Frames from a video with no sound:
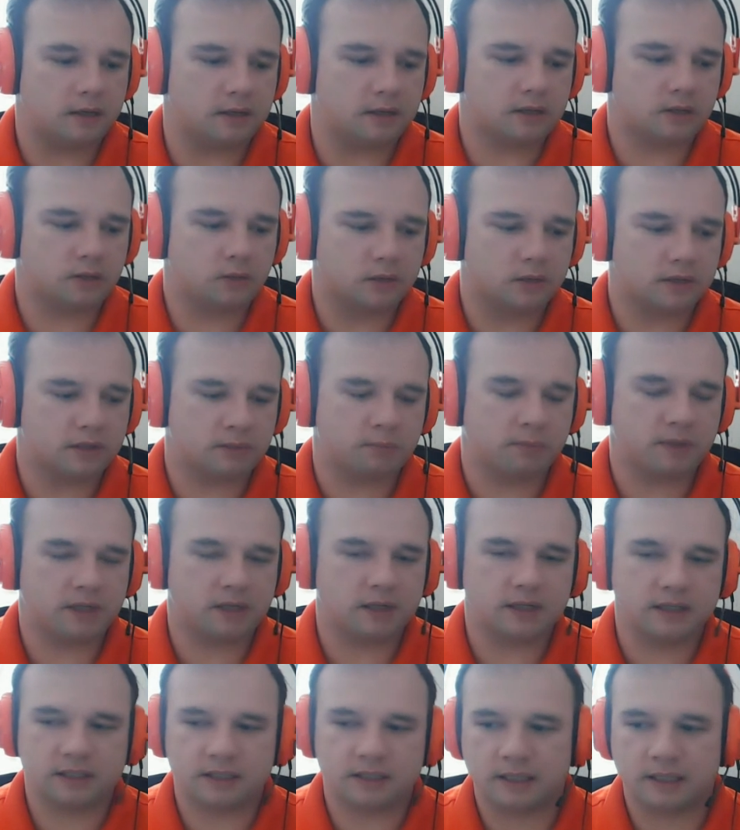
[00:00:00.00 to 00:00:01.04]
source,
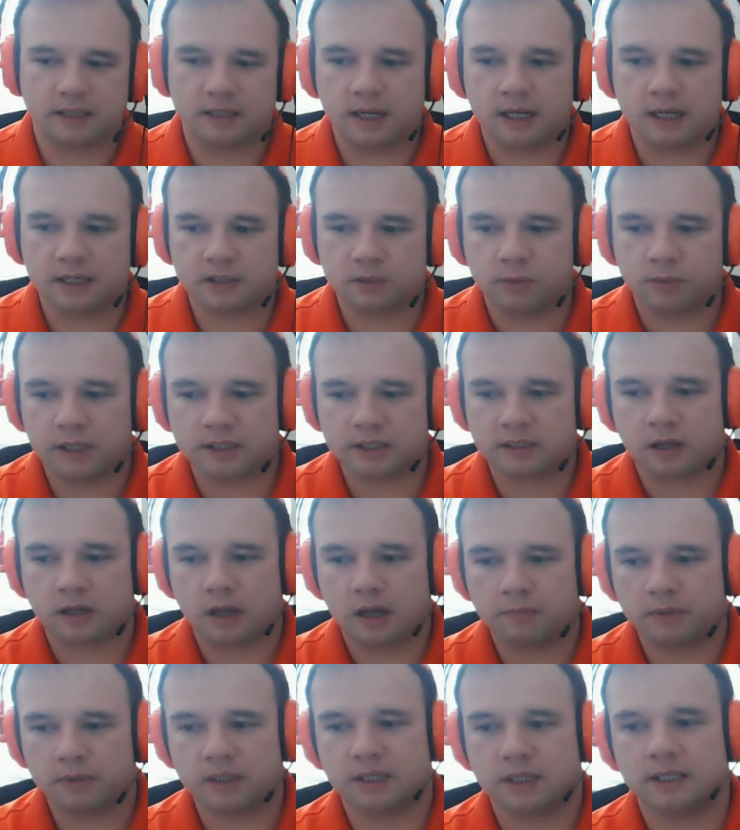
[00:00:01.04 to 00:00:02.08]
because the next week's
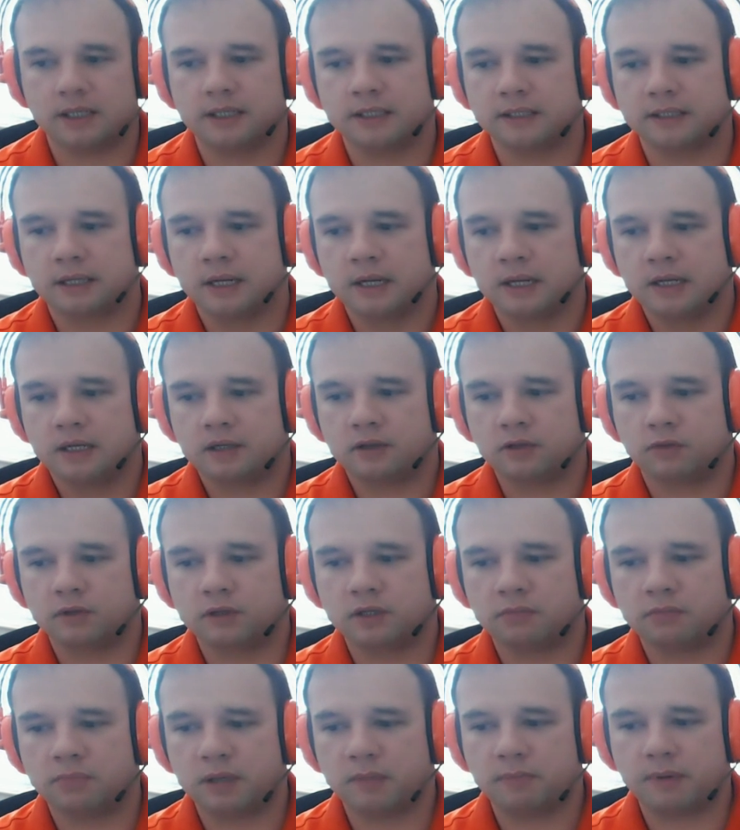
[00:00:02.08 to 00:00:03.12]
topic is going
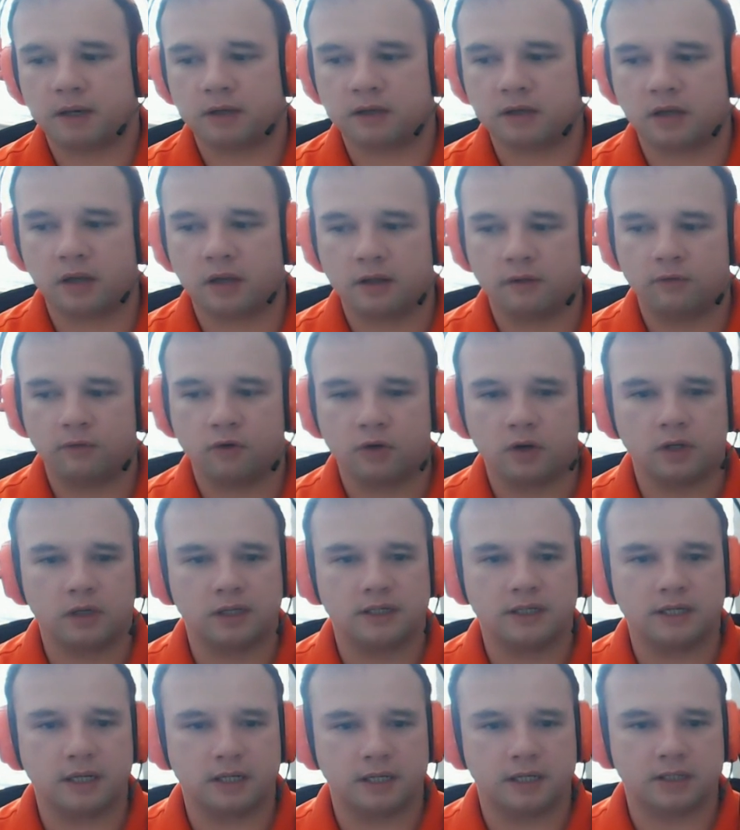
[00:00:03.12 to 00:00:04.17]
to be about covering the
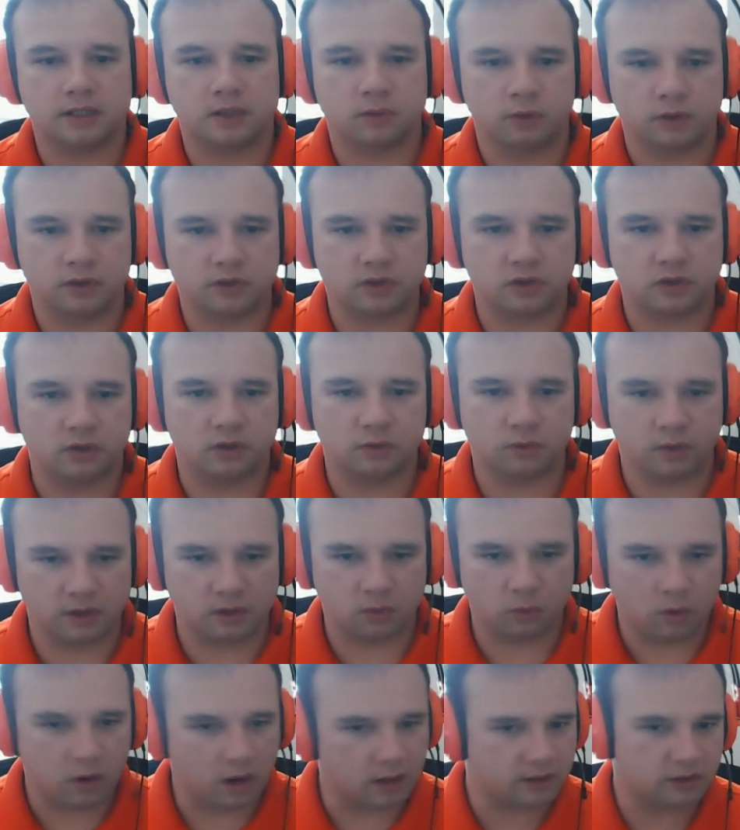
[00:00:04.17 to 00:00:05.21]
DNN source code. We're going
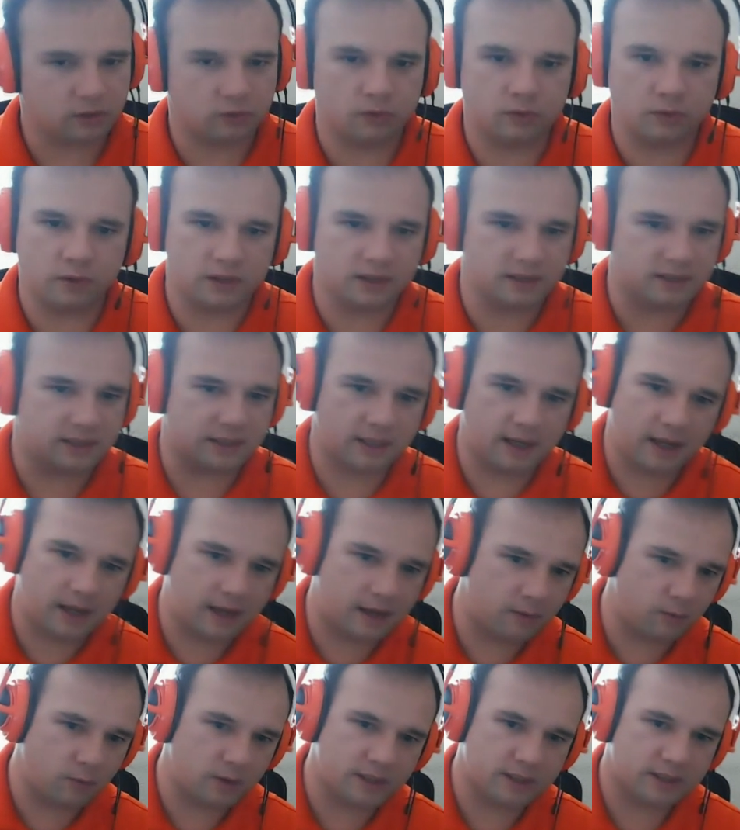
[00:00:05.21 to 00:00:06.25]
to walk through it and say,
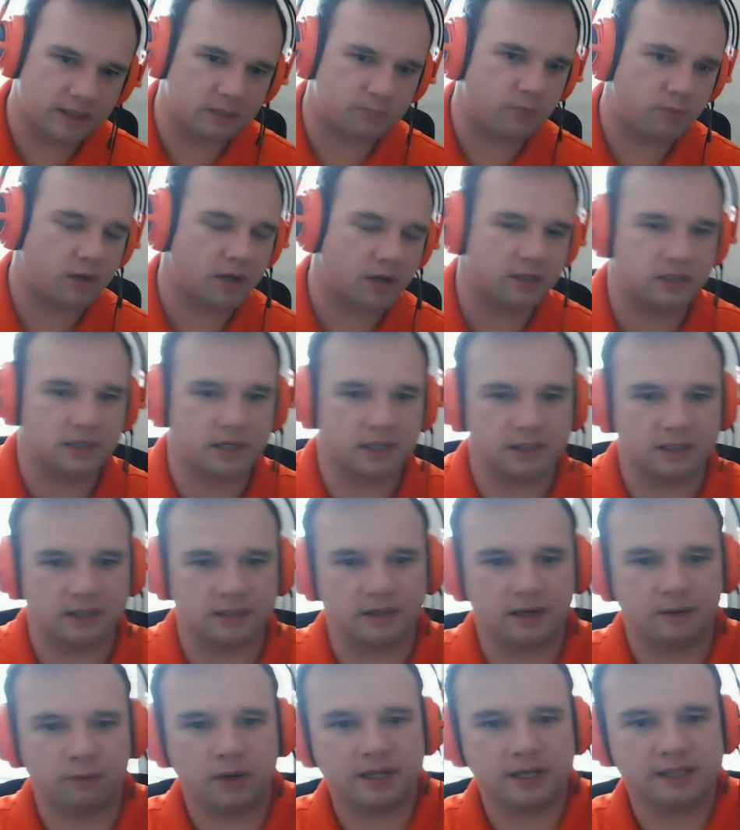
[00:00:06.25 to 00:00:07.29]
hey, what's this project
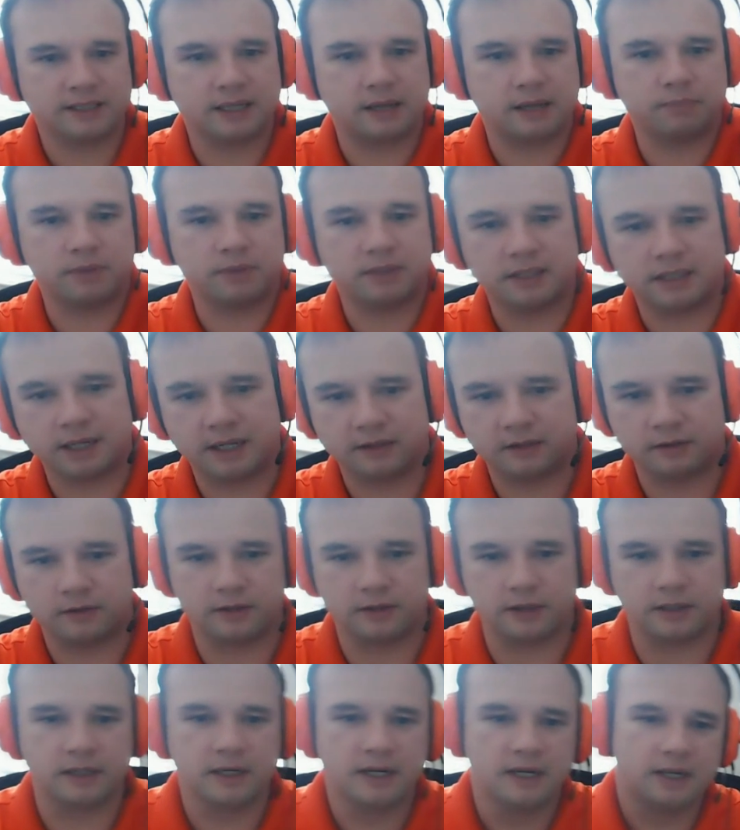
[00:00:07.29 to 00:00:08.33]
and why is that put together,
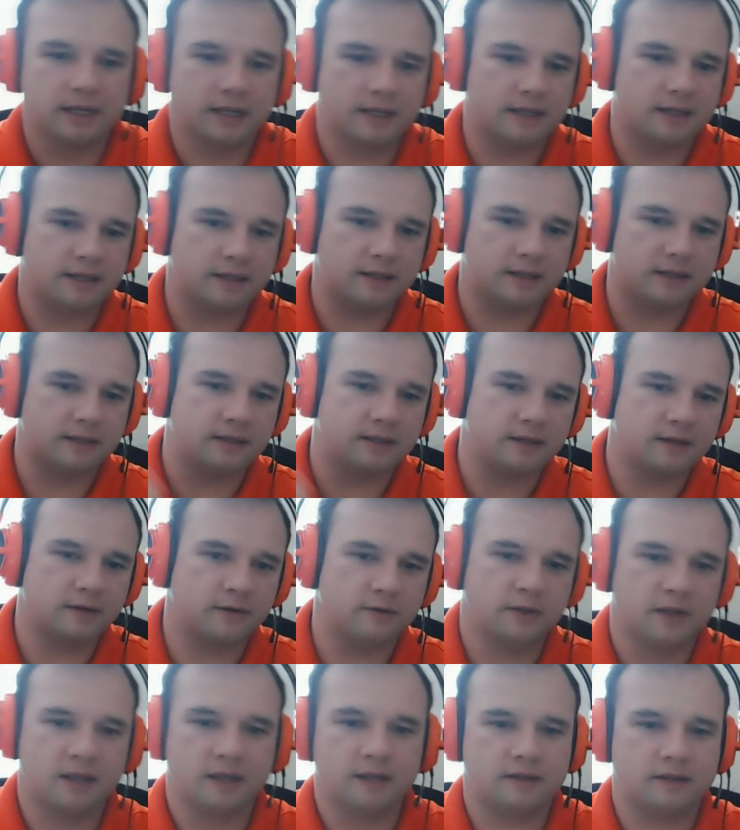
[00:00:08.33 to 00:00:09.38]
and
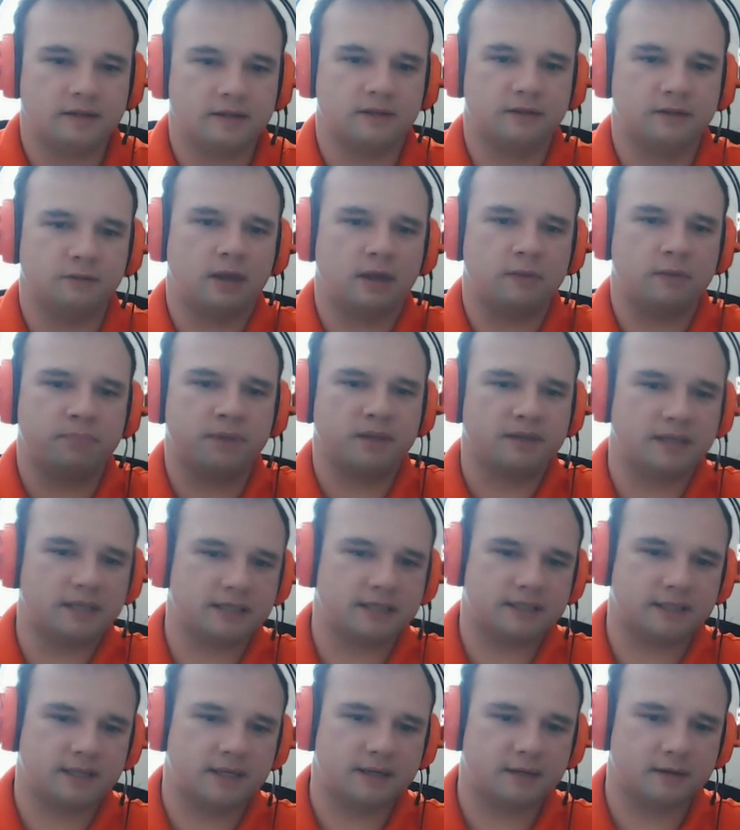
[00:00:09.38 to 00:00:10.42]
do I build
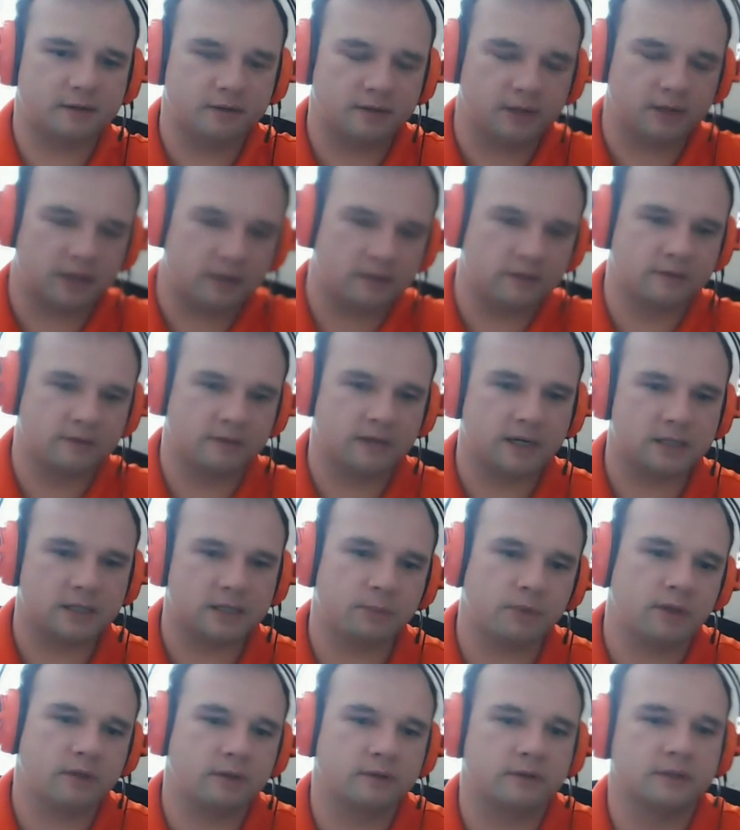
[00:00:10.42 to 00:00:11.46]
this thing? Oh no, it
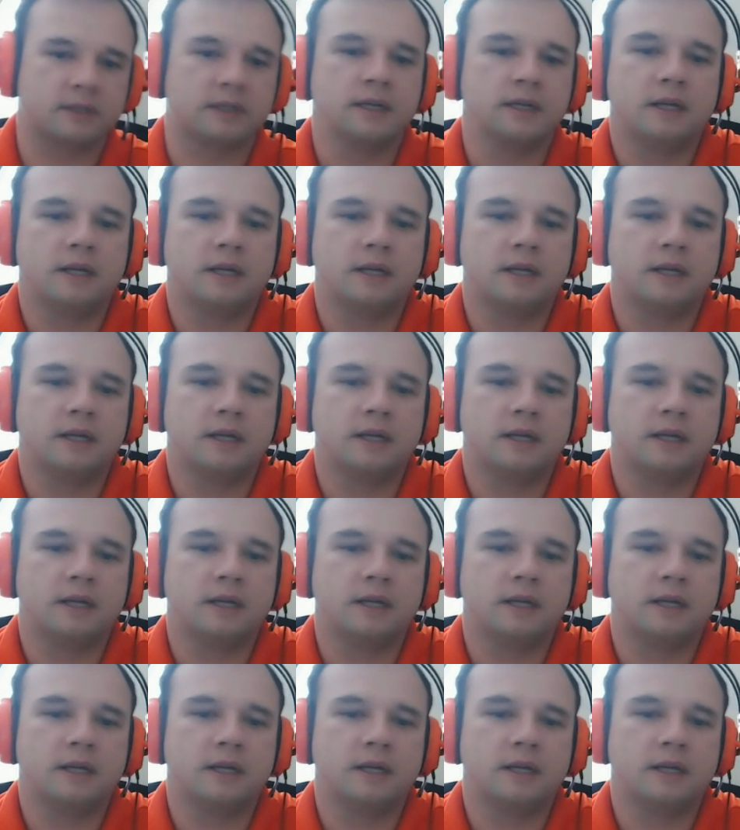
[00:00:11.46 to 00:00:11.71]
explodes.